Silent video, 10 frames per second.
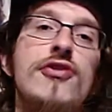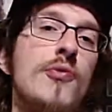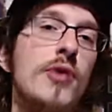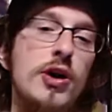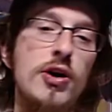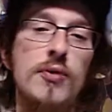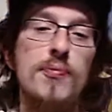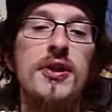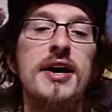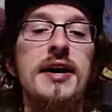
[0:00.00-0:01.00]
where you're
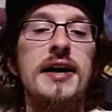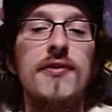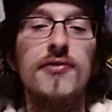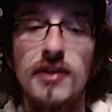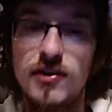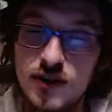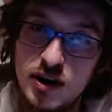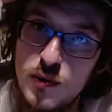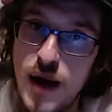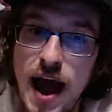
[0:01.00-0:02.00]
playing against this and
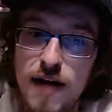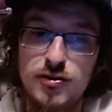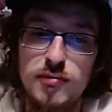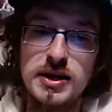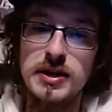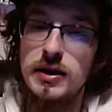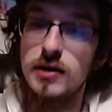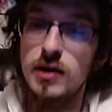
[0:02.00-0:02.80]
you have to beat it,